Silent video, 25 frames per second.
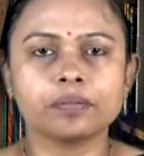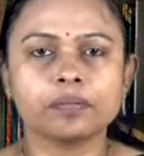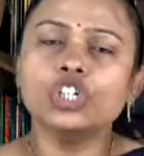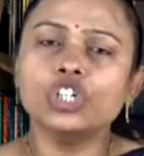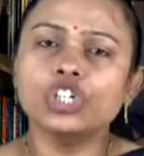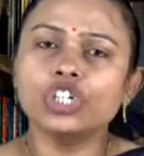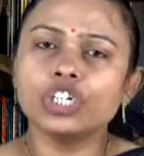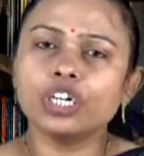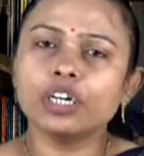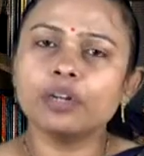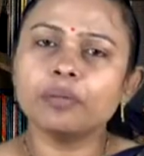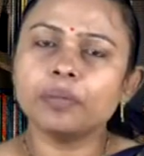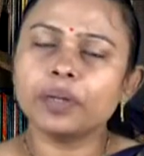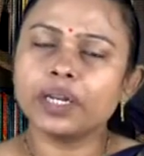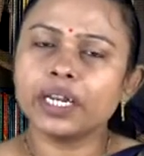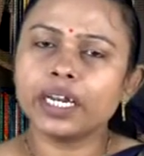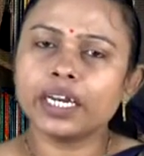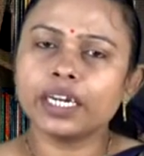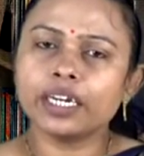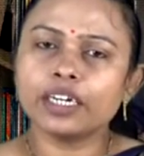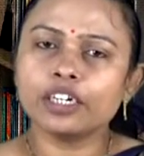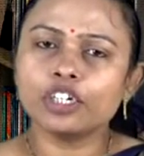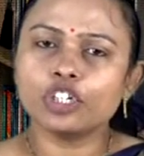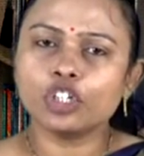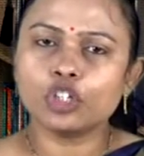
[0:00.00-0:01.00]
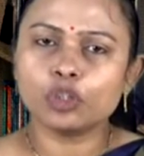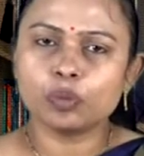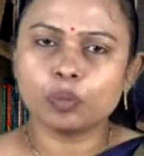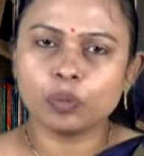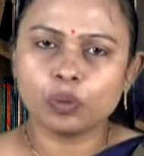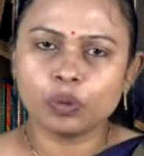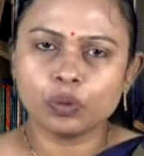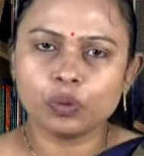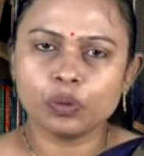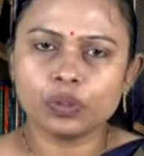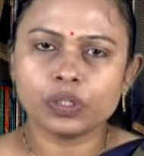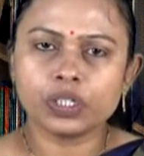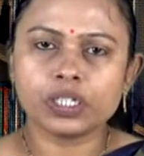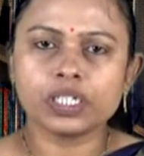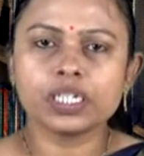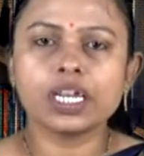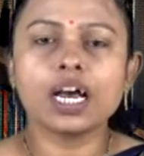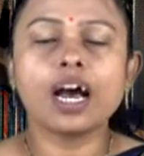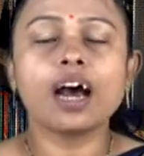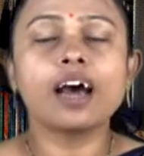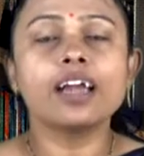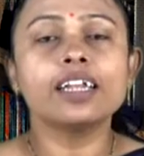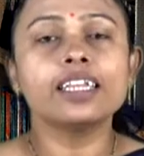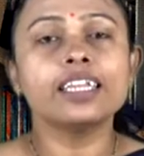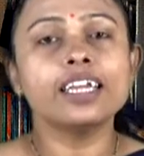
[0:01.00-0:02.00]
Germinated spores
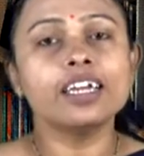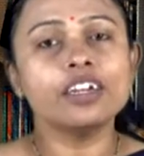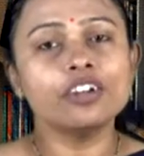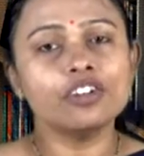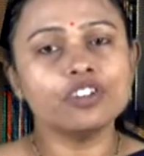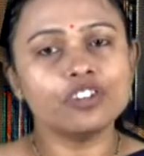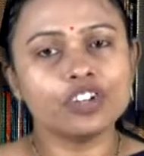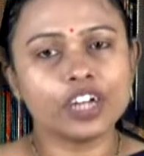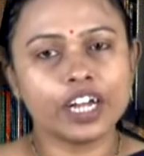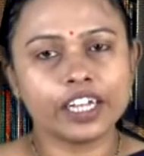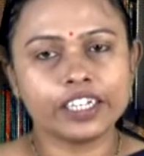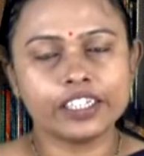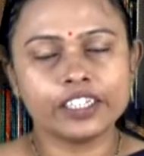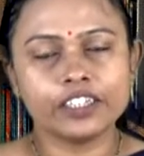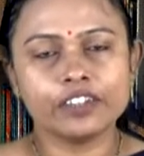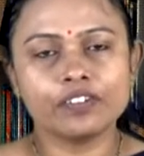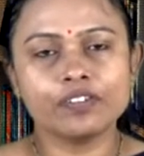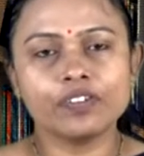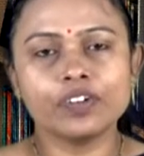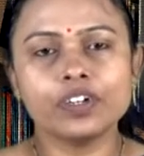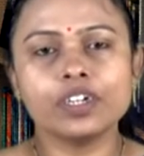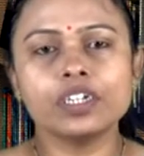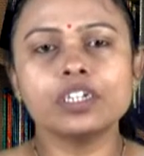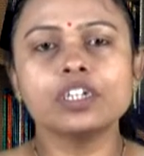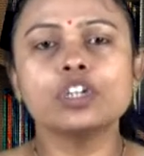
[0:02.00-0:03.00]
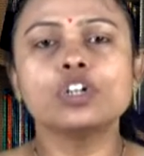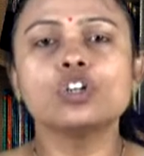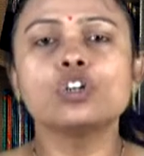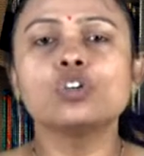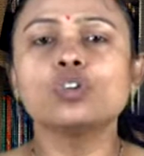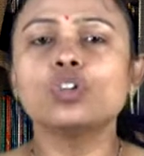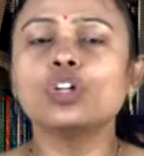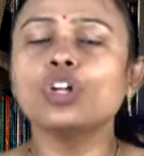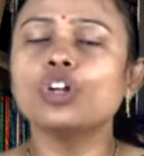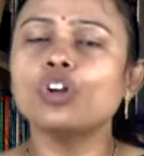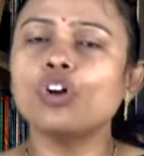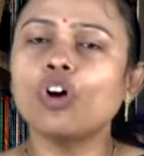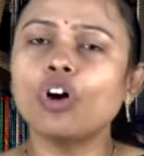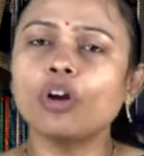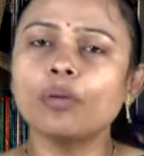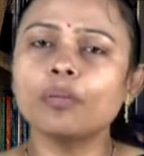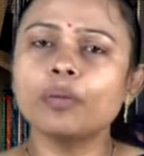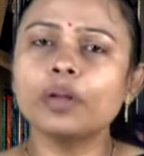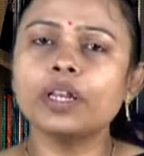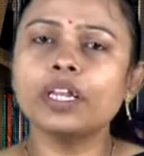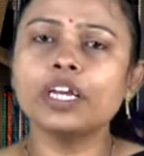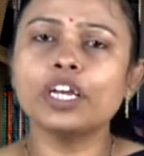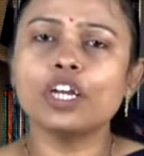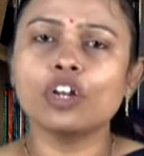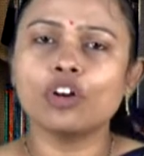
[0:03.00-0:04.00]
are then transferred to the
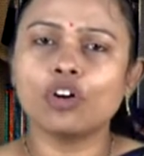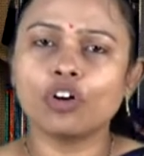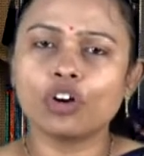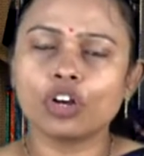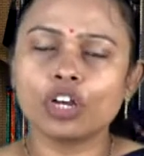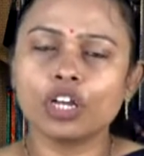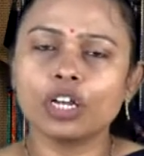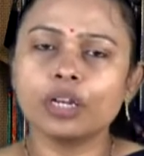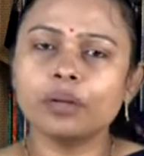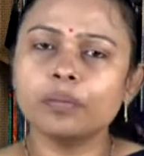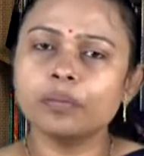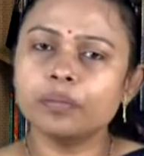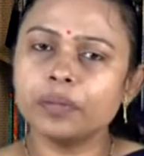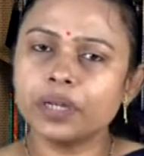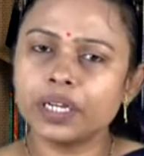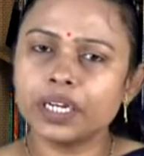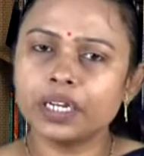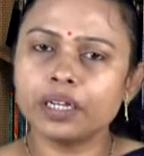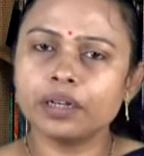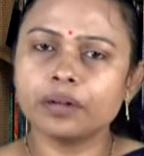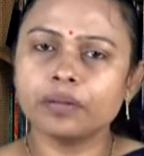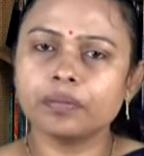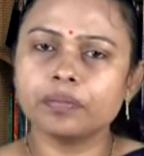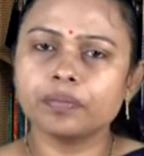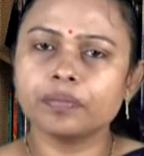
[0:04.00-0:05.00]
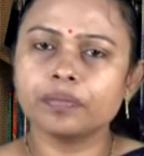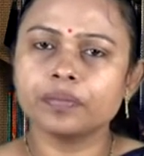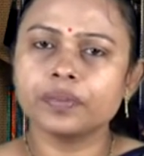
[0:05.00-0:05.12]
normal inoculum medium.